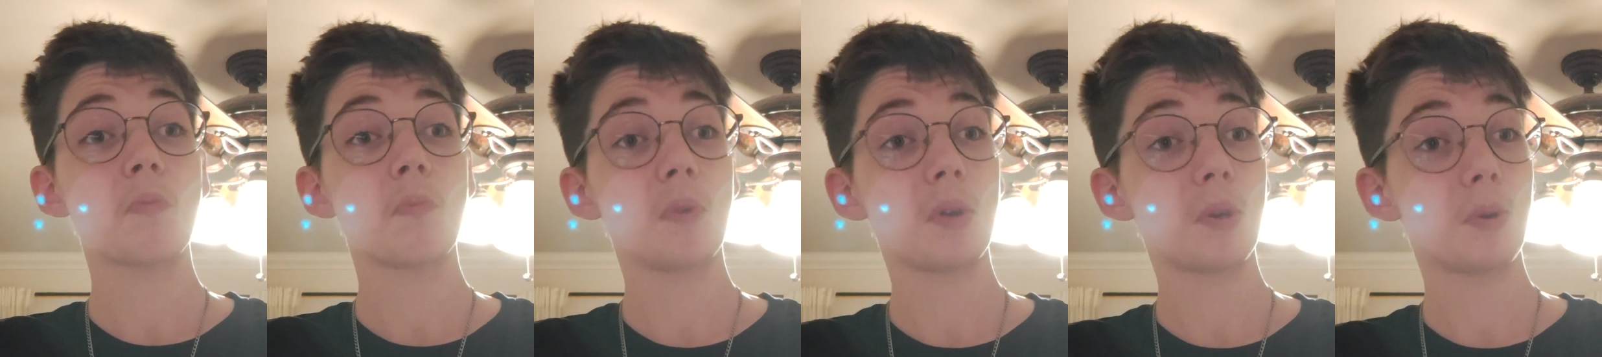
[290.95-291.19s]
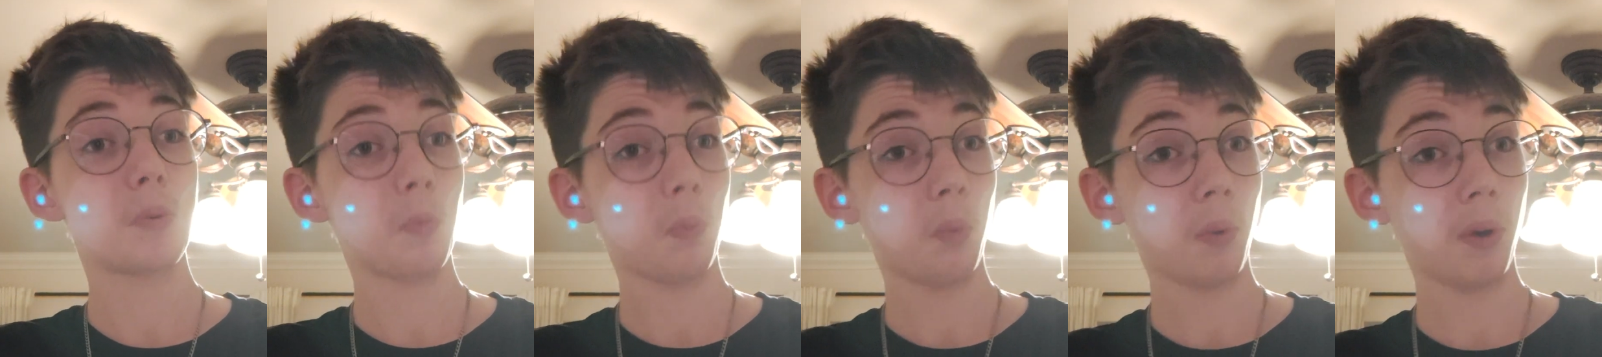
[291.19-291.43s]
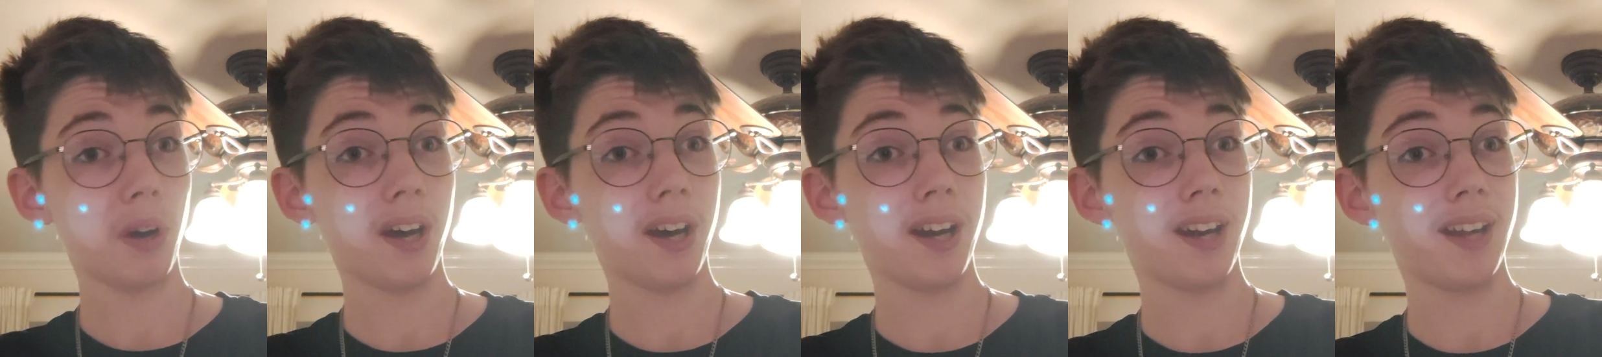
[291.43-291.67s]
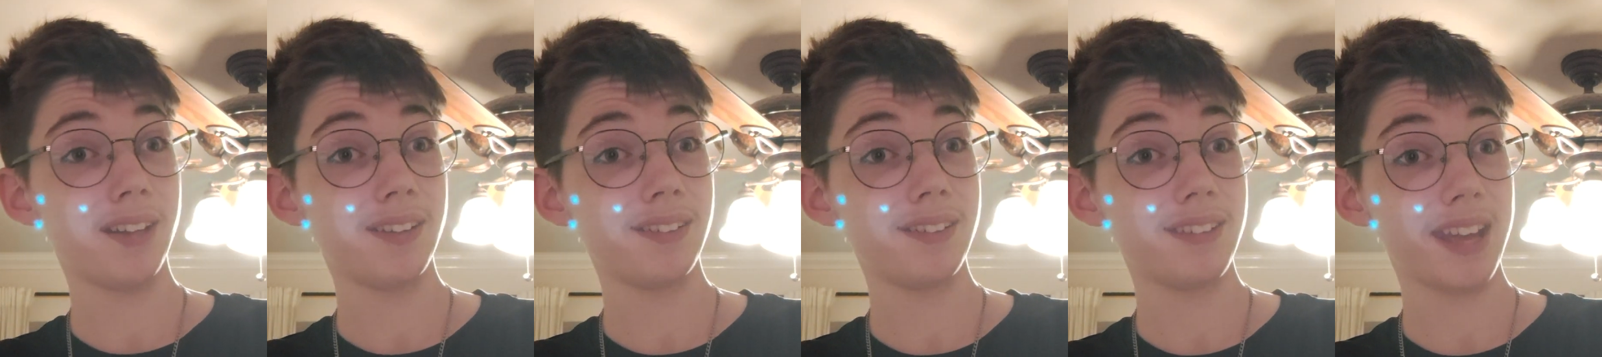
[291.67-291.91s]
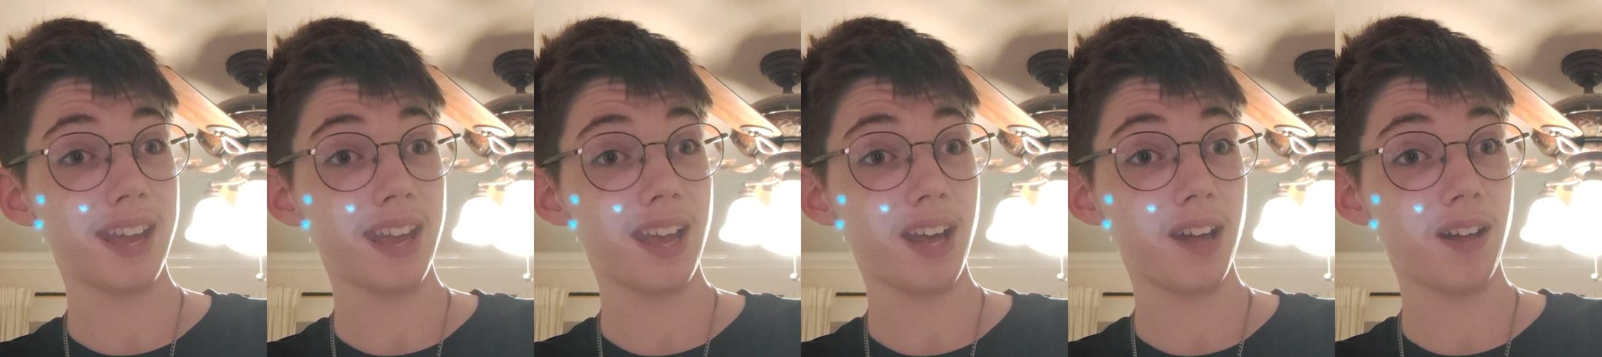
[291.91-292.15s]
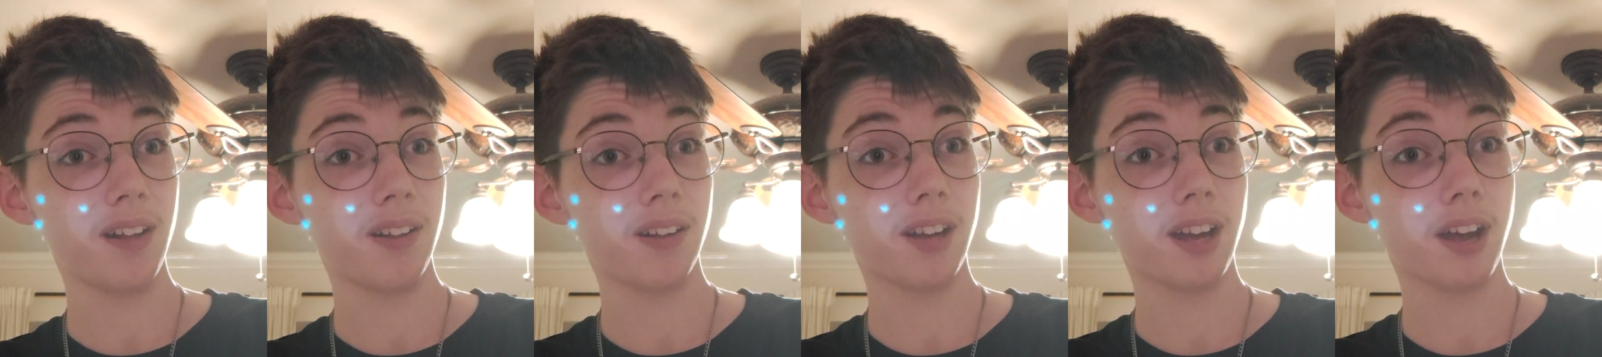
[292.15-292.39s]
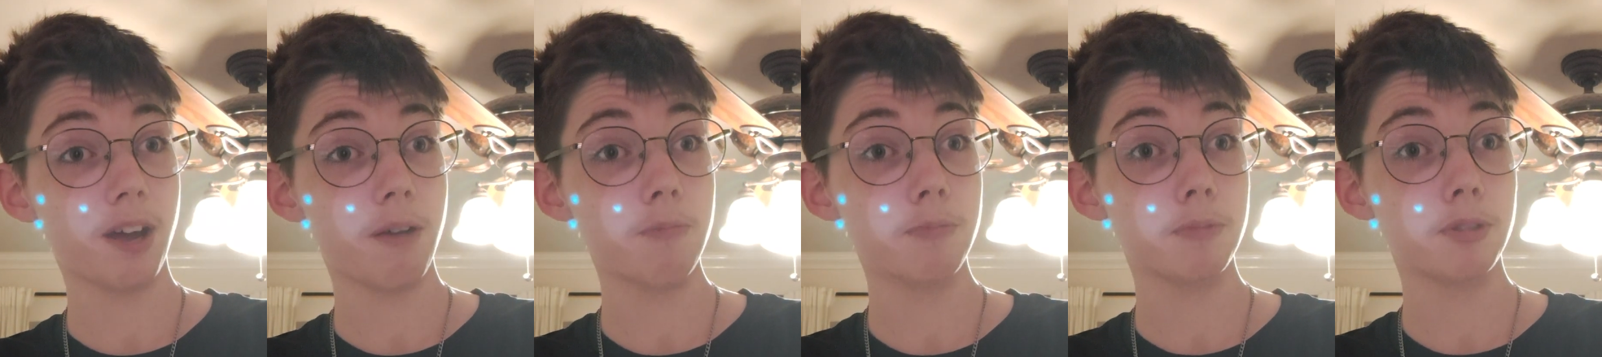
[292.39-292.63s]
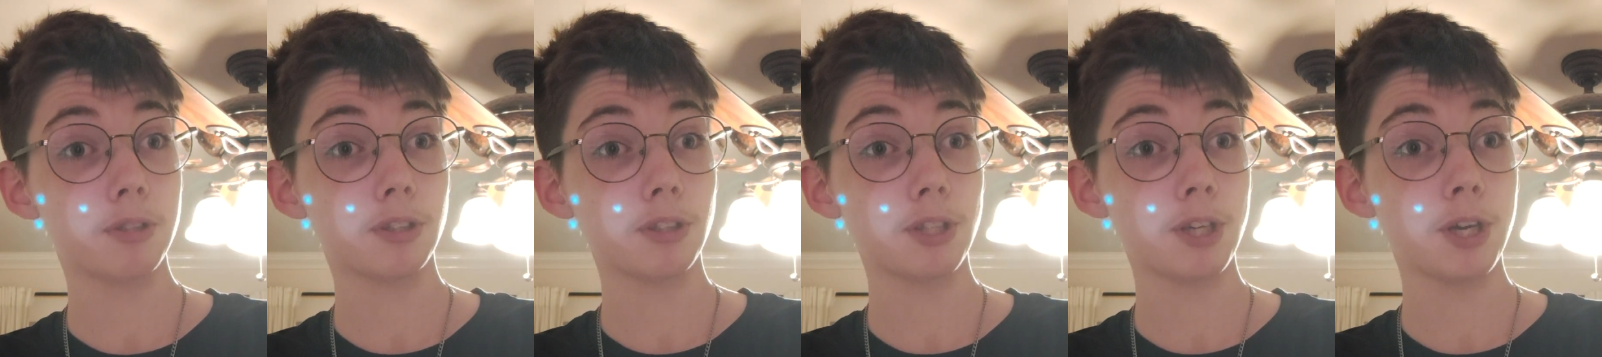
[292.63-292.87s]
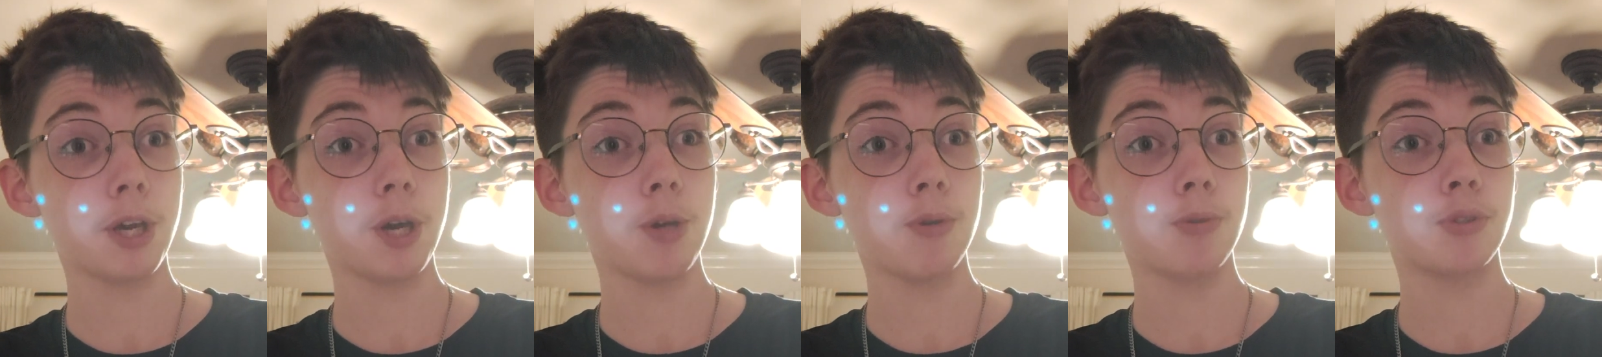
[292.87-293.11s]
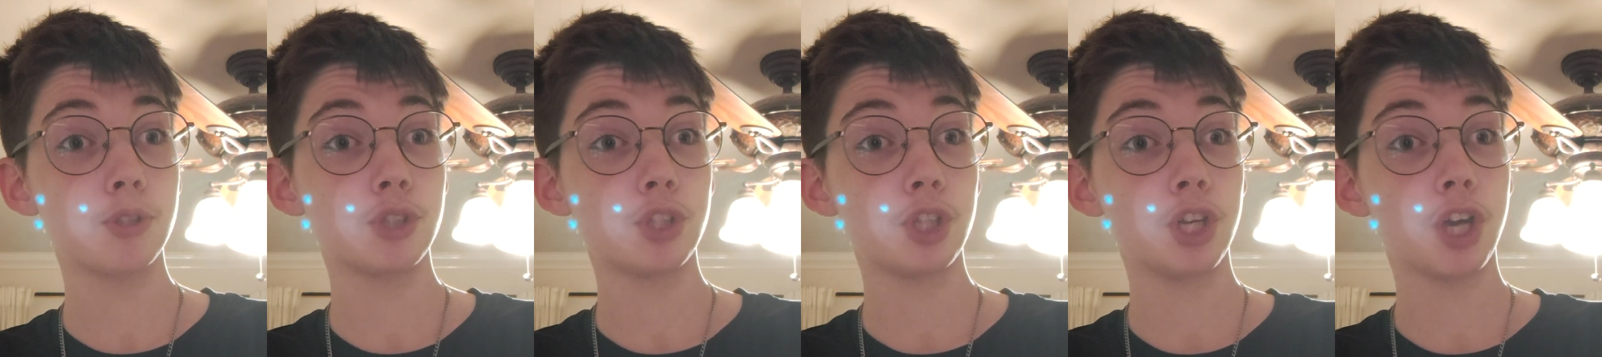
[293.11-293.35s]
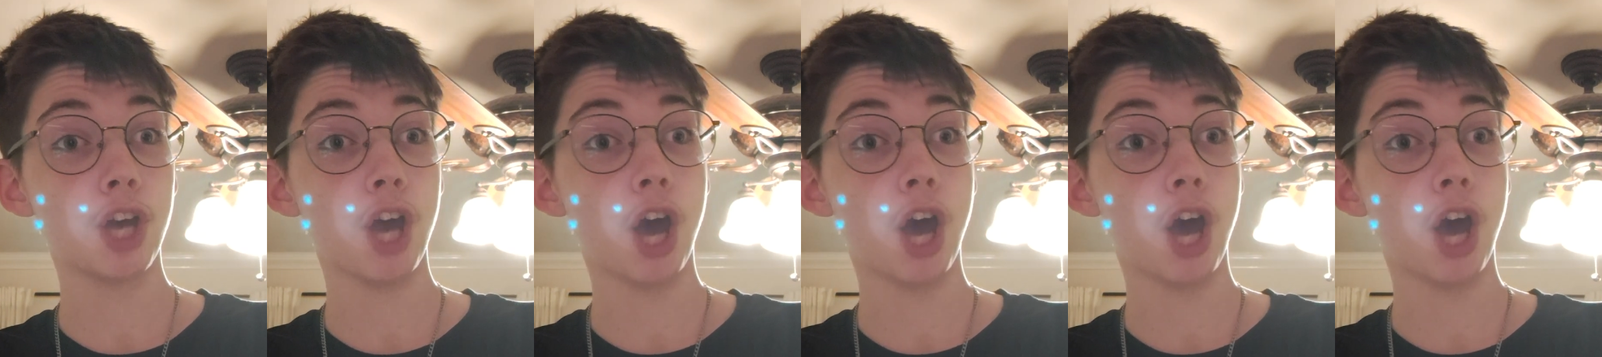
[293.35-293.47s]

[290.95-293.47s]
when one nail comes loose, you